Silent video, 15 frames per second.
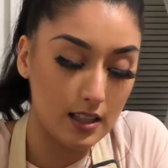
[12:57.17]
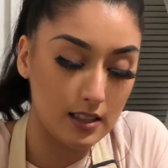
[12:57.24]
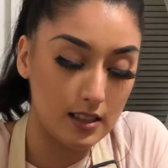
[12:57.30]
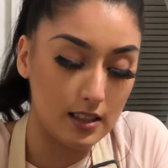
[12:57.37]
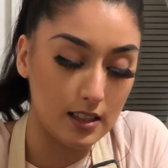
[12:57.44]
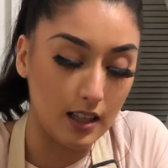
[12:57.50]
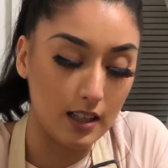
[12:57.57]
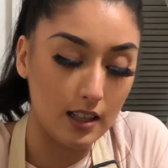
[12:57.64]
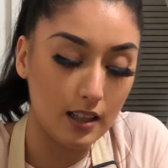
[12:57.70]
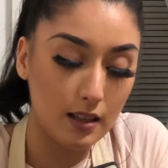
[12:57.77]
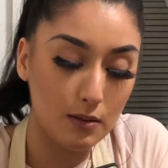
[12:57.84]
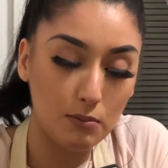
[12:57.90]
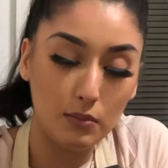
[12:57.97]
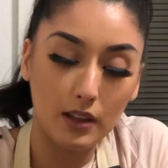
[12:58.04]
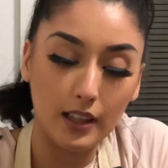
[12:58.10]
is done and
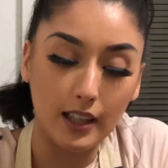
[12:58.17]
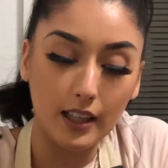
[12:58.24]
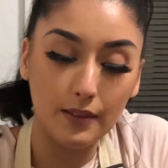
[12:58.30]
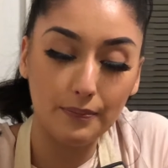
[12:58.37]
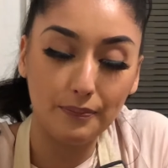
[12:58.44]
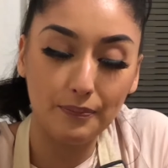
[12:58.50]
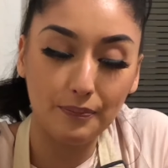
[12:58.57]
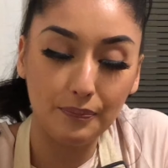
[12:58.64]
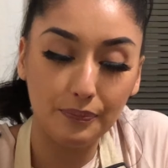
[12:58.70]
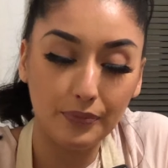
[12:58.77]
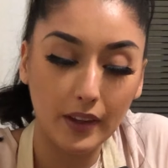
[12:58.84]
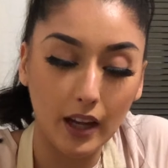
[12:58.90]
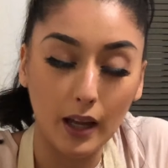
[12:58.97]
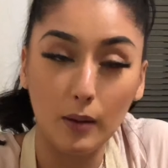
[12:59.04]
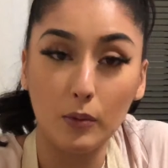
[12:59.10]
complete,
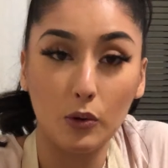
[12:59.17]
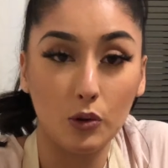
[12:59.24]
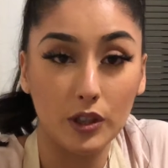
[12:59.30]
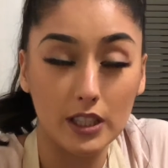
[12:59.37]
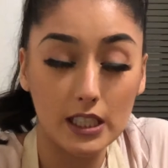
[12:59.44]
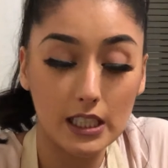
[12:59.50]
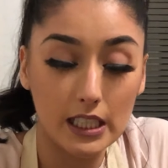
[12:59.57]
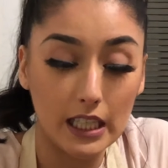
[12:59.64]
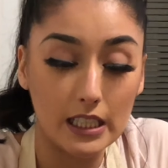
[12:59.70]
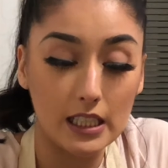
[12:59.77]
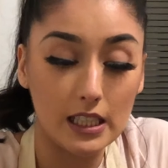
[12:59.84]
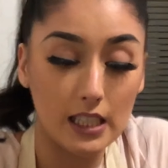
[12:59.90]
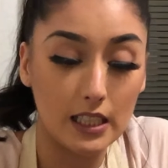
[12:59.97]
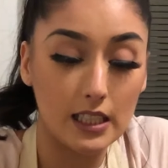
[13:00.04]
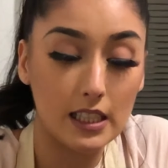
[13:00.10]
I'm going to taste
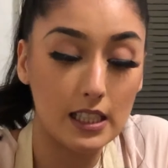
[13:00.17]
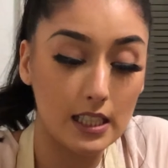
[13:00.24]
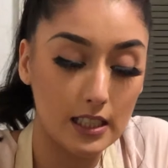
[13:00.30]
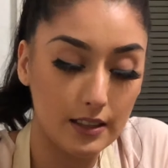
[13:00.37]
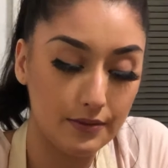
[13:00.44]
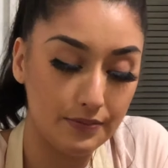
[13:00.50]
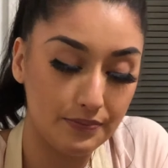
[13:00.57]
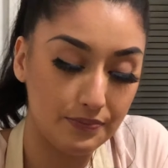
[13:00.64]
test it.